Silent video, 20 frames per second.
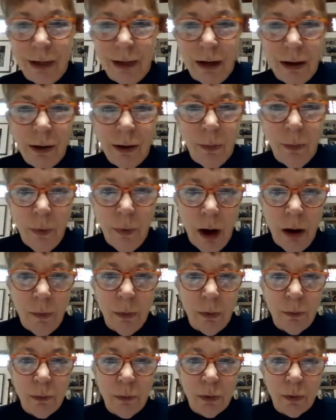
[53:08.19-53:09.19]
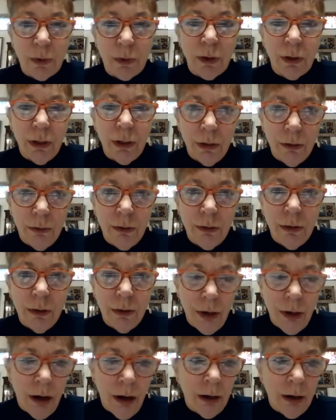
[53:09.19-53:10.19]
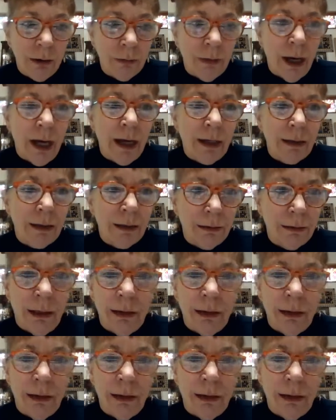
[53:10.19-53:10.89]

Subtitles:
Are there problems with the union contract?